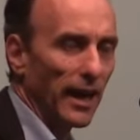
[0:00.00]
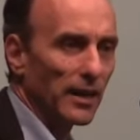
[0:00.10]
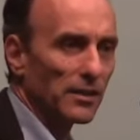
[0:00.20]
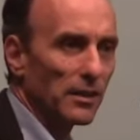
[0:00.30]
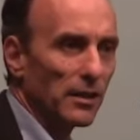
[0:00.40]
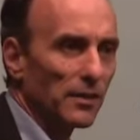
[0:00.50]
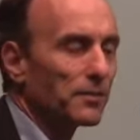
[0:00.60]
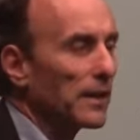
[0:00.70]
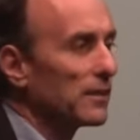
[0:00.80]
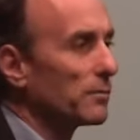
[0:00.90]
And a
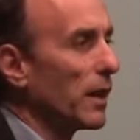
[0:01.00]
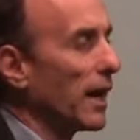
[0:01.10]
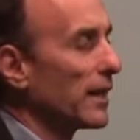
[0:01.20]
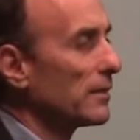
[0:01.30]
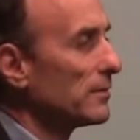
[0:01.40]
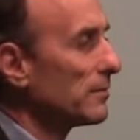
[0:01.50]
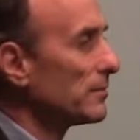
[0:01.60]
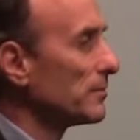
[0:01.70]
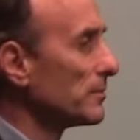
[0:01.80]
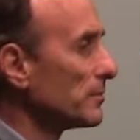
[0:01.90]
friend of mine
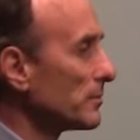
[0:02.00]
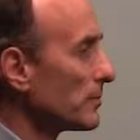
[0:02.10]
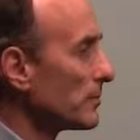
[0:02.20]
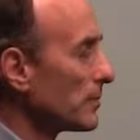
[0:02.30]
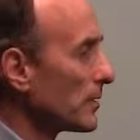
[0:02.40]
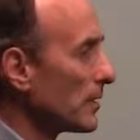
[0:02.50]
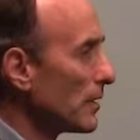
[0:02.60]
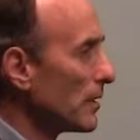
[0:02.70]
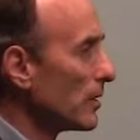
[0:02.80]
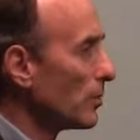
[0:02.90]

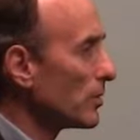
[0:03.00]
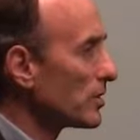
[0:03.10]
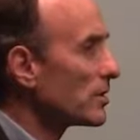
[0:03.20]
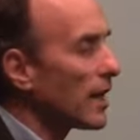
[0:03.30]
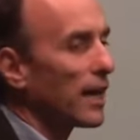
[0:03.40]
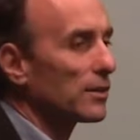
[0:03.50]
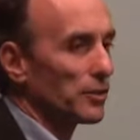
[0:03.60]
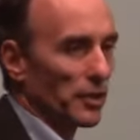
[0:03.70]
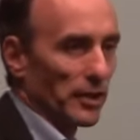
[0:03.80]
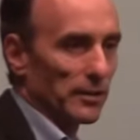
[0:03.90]
was a
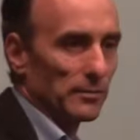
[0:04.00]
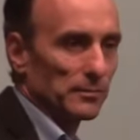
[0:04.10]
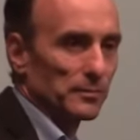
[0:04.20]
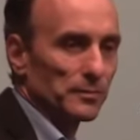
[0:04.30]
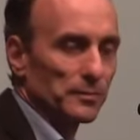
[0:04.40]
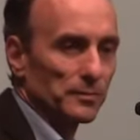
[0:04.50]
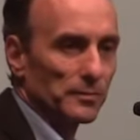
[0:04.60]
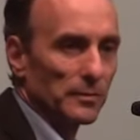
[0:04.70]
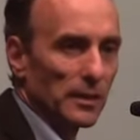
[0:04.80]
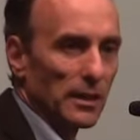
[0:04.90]
doctor there,
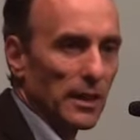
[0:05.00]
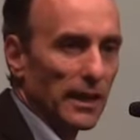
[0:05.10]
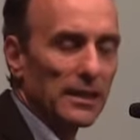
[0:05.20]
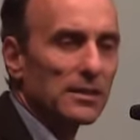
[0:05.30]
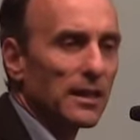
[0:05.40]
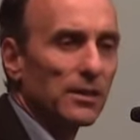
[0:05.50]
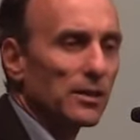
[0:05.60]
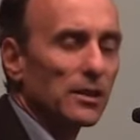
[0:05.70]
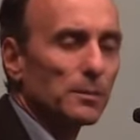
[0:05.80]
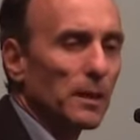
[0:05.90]
and he
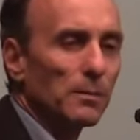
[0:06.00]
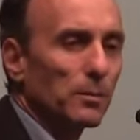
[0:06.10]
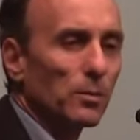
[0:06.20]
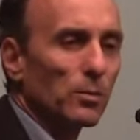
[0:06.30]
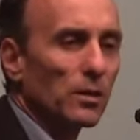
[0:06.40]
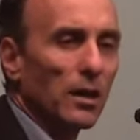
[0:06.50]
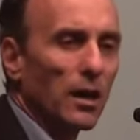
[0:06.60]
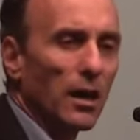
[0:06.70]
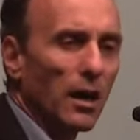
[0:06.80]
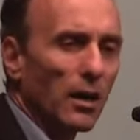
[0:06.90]
said these people were
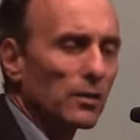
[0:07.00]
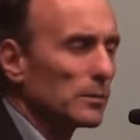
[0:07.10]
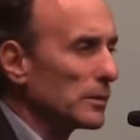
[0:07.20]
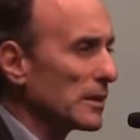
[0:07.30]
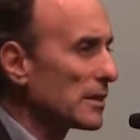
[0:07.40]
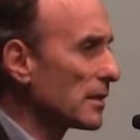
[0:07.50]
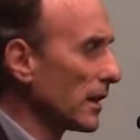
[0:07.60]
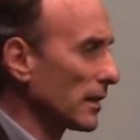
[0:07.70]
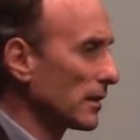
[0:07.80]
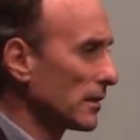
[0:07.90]
horribly
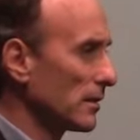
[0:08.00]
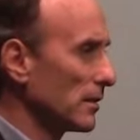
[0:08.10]
sick.